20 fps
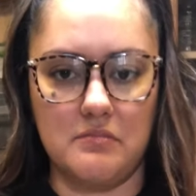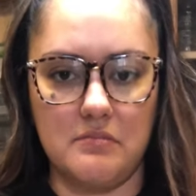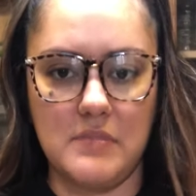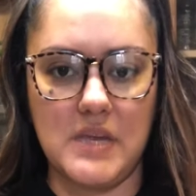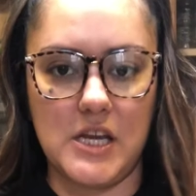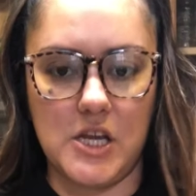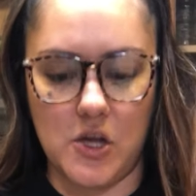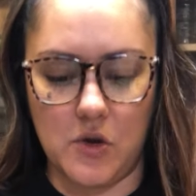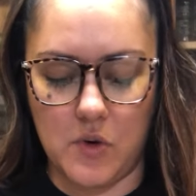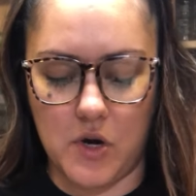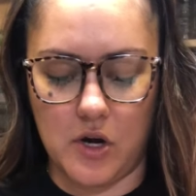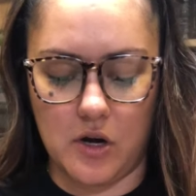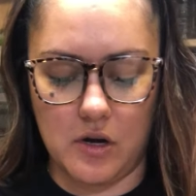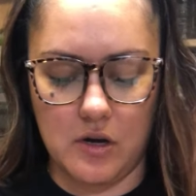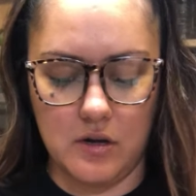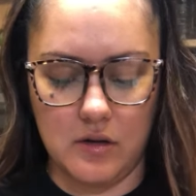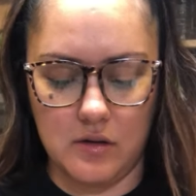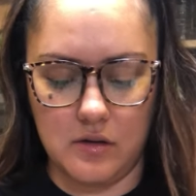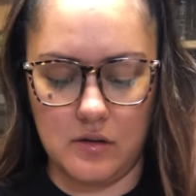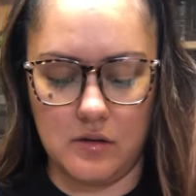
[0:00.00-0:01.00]
mediocre.
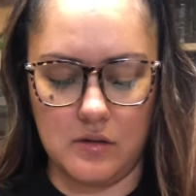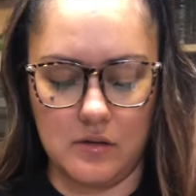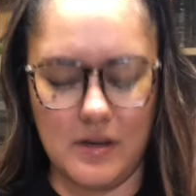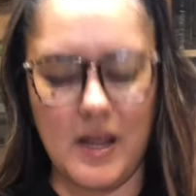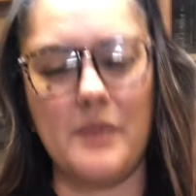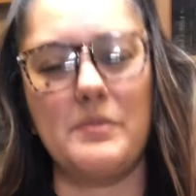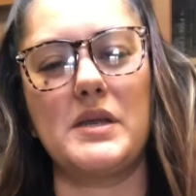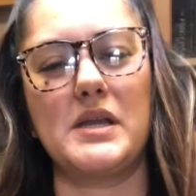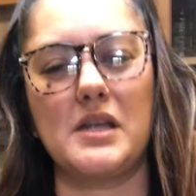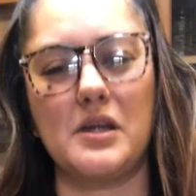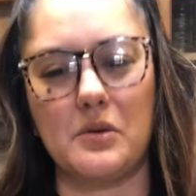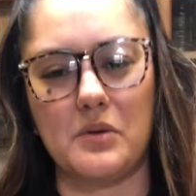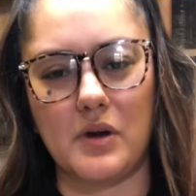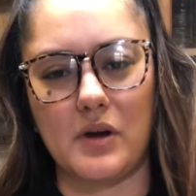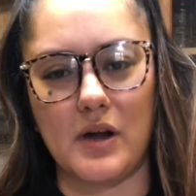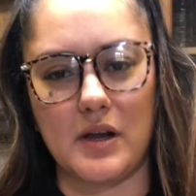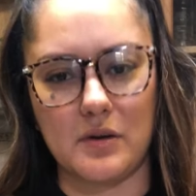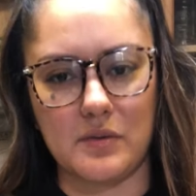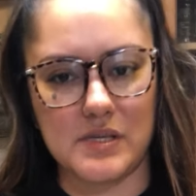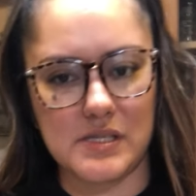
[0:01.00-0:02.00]
Not
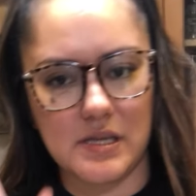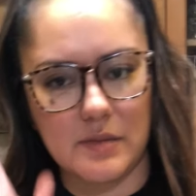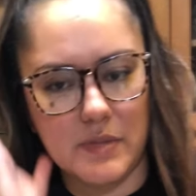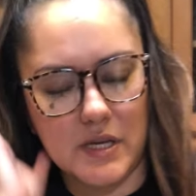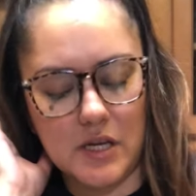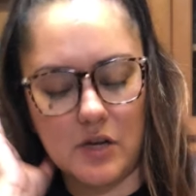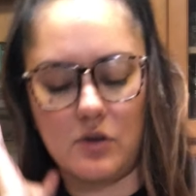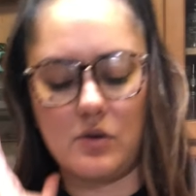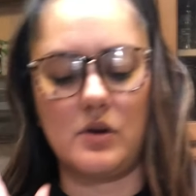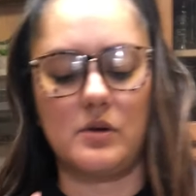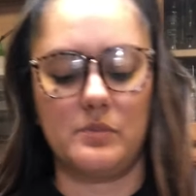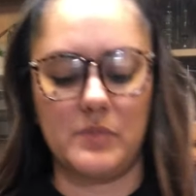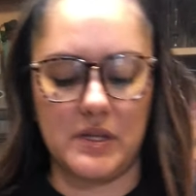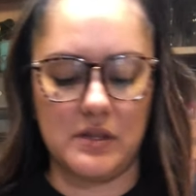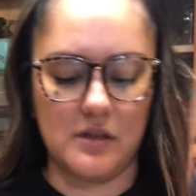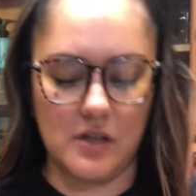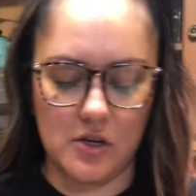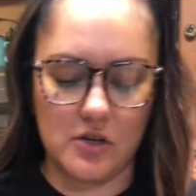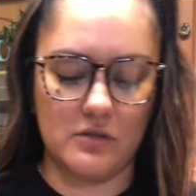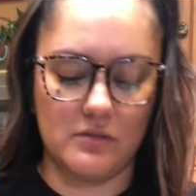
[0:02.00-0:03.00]
mediocre, I don't wanna say mediocre,
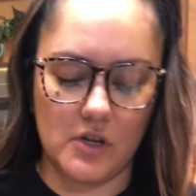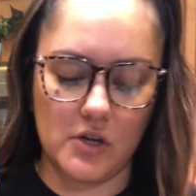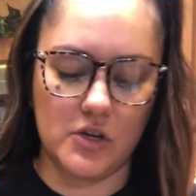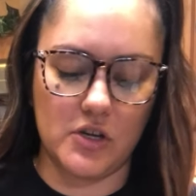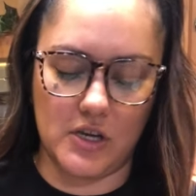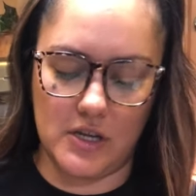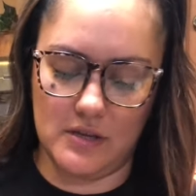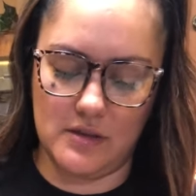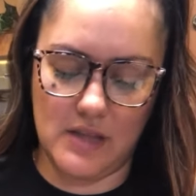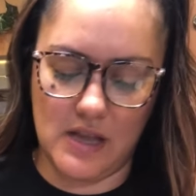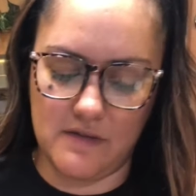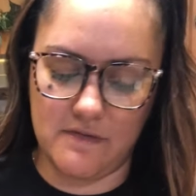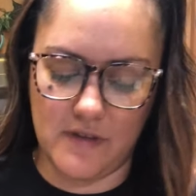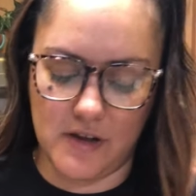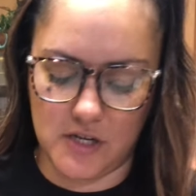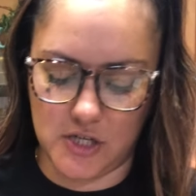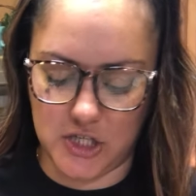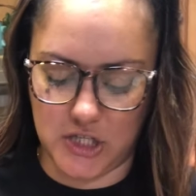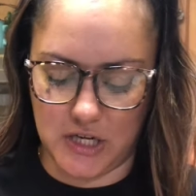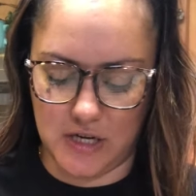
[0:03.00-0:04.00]
but they're, they're good, they
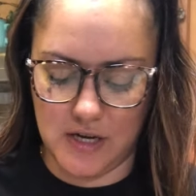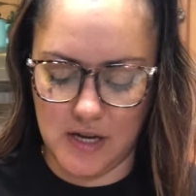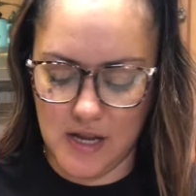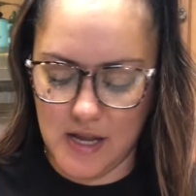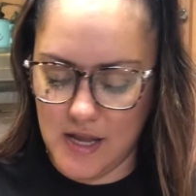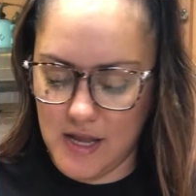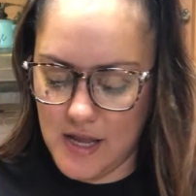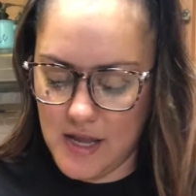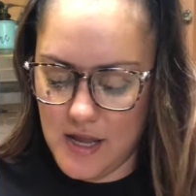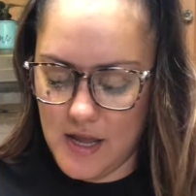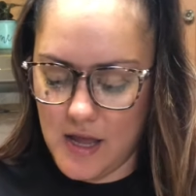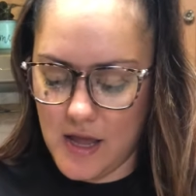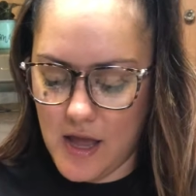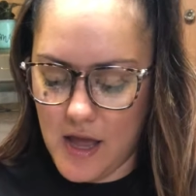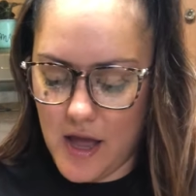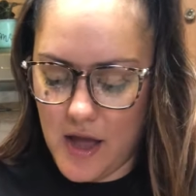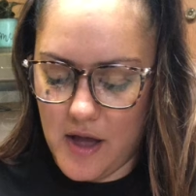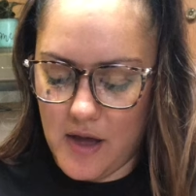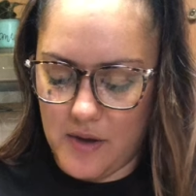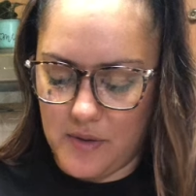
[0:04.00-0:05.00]
function.
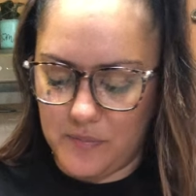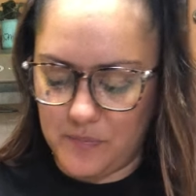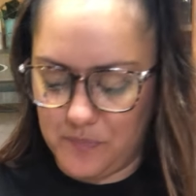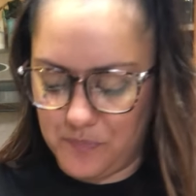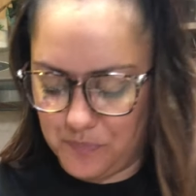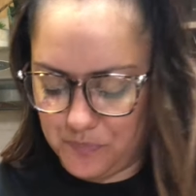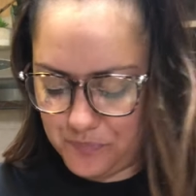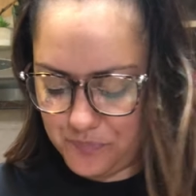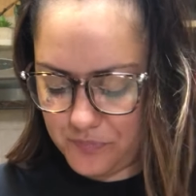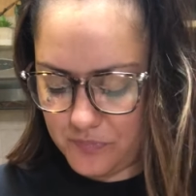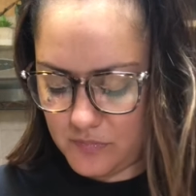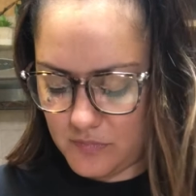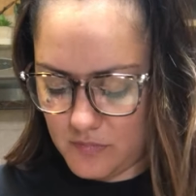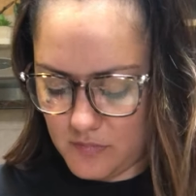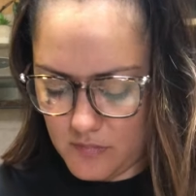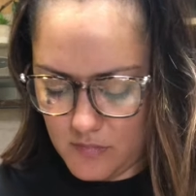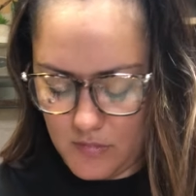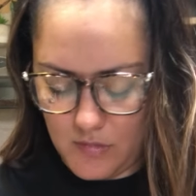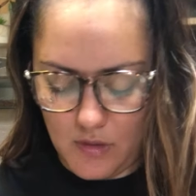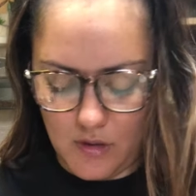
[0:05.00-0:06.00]
Um,
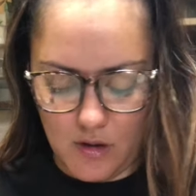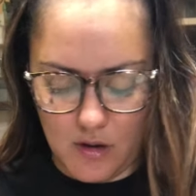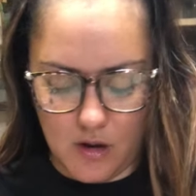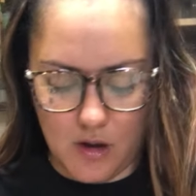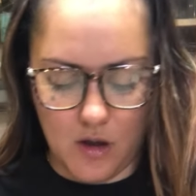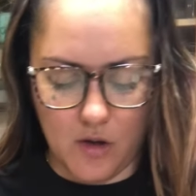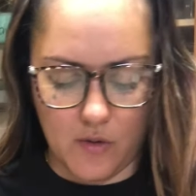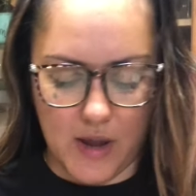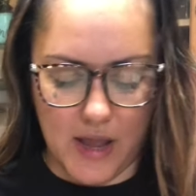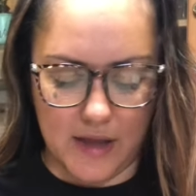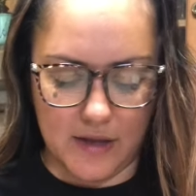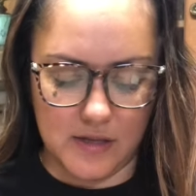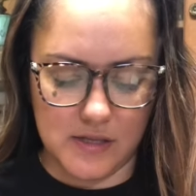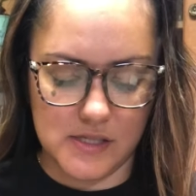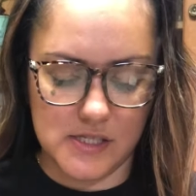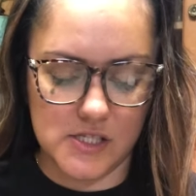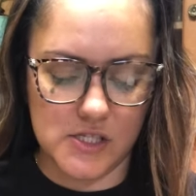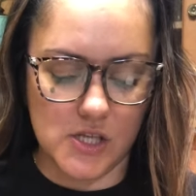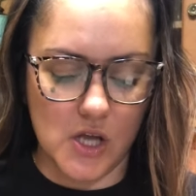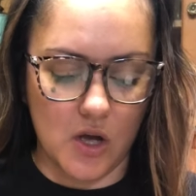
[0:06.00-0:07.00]
okay,
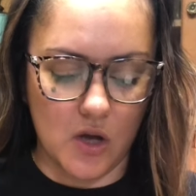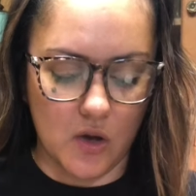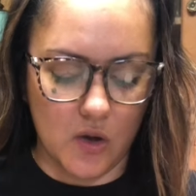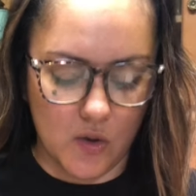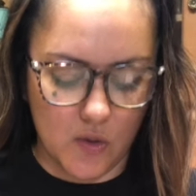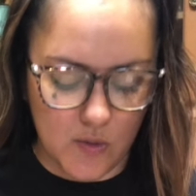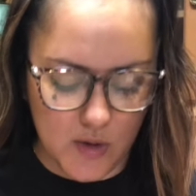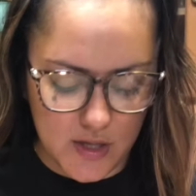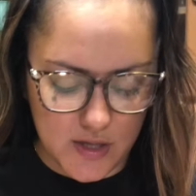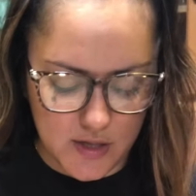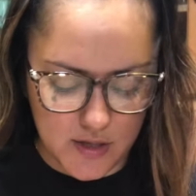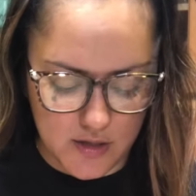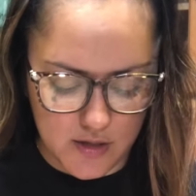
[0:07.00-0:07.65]
so